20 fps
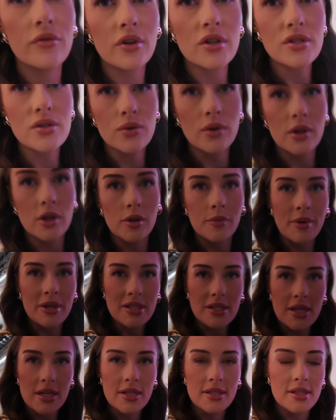First order of
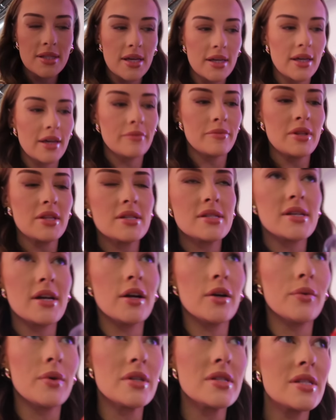business, they gave me this
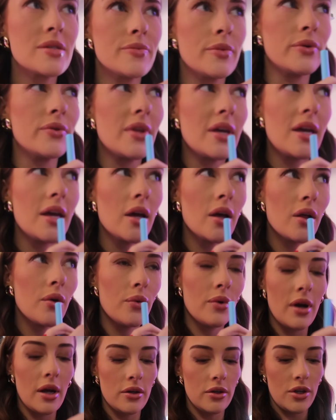Erewhon smoothie.
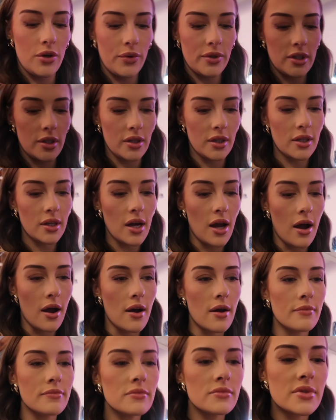I don't know what the
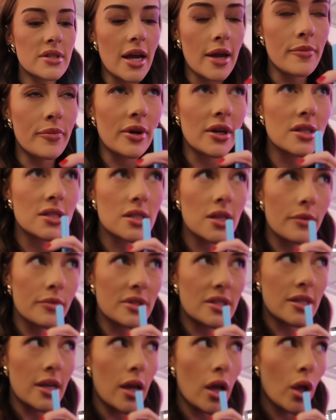type is.
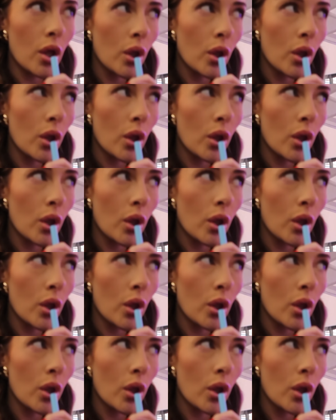Let's see.